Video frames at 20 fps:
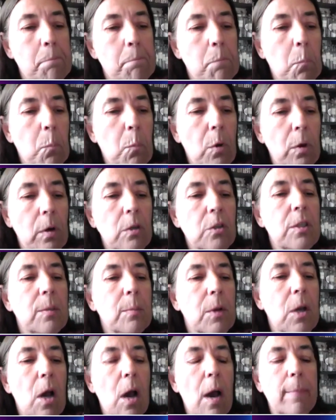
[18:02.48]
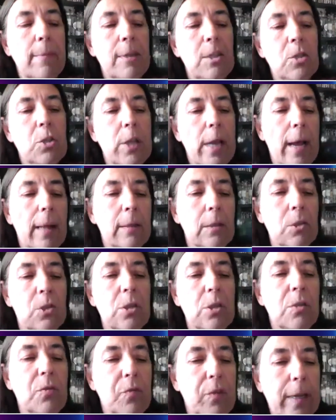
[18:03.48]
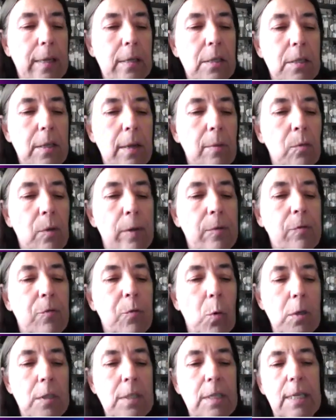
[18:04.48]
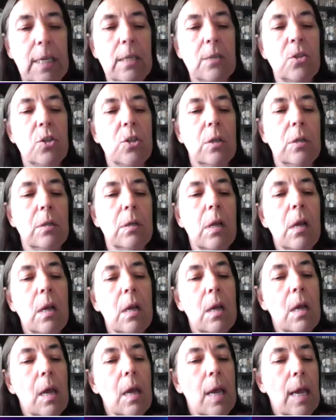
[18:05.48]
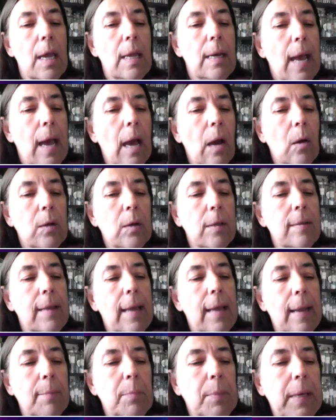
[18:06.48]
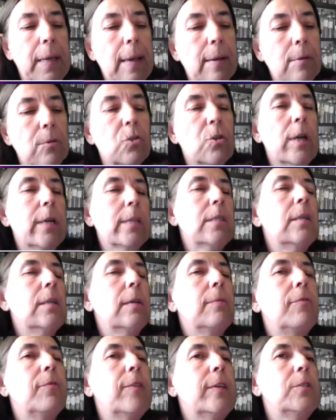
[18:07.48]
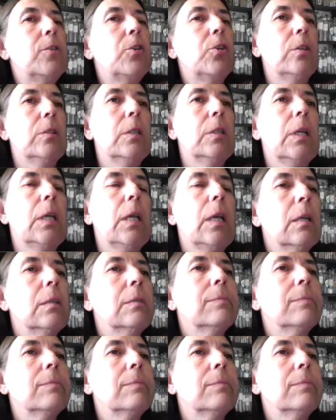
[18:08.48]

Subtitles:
What are some common challenges faced in reforestation, and how can they be addressed efficiently?